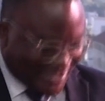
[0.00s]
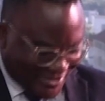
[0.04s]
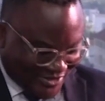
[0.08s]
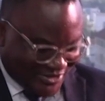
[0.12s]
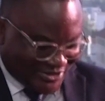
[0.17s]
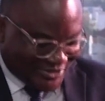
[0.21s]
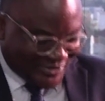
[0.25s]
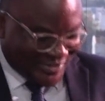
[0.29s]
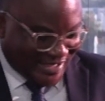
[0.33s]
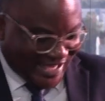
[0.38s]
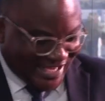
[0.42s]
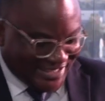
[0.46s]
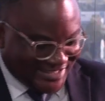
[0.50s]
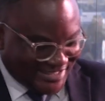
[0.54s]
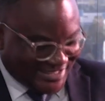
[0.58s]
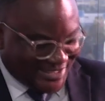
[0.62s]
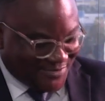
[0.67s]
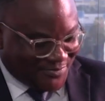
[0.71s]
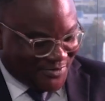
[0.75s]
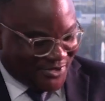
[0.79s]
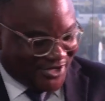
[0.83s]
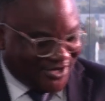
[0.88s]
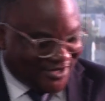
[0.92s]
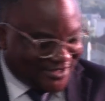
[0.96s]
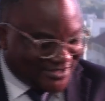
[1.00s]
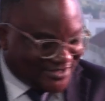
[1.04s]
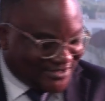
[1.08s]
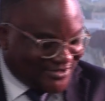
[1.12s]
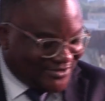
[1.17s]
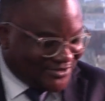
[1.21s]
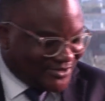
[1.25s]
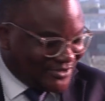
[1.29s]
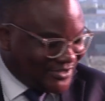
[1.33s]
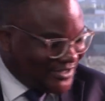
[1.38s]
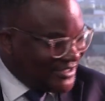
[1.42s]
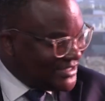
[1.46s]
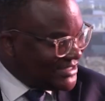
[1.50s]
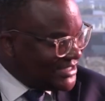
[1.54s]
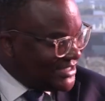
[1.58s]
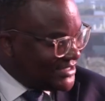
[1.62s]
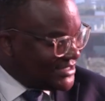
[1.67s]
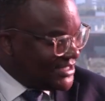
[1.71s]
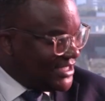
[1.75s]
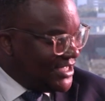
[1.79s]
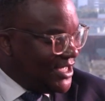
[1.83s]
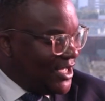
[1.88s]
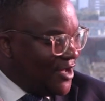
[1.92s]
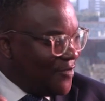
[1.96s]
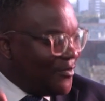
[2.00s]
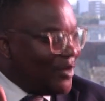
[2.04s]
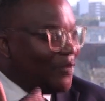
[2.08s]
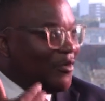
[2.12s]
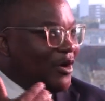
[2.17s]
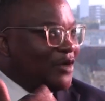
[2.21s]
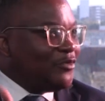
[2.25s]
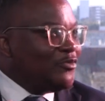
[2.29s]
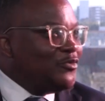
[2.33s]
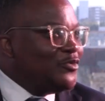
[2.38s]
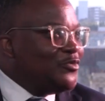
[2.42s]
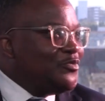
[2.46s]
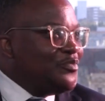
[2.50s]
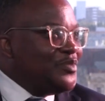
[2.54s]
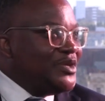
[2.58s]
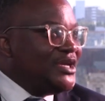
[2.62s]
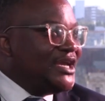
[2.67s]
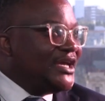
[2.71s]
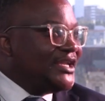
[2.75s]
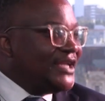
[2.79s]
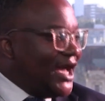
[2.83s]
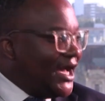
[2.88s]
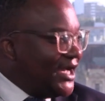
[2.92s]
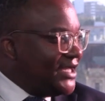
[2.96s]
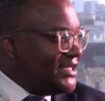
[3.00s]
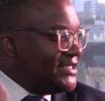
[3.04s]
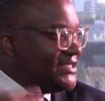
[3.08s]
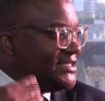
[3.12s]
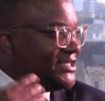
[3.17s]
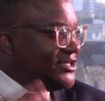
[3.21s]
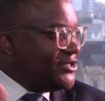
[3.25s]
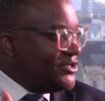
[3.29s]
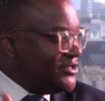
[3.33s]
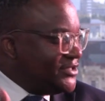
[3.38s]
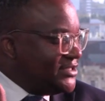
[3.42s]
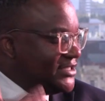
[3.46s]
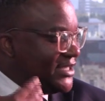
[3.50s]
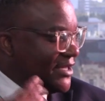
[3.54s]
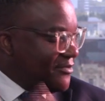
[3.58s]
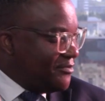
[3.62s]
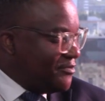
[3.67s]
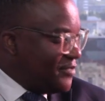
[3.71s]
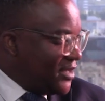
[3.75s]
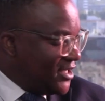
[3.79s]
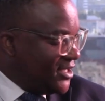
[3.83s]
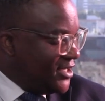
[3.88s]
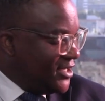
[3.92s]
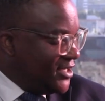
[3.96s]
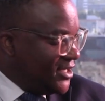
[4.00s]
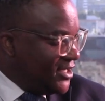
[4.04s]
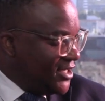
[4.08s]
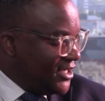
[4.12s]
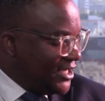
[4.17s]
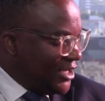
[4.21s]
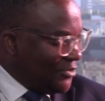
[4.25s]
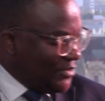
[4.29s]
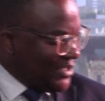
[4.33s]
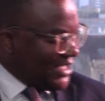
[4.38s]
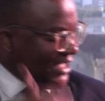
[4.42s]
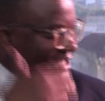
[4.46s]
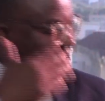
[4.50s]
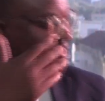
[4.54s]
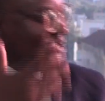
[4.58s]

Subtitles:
because you like to keep your cards close to your chest, but what would be an ideal number? Can we get to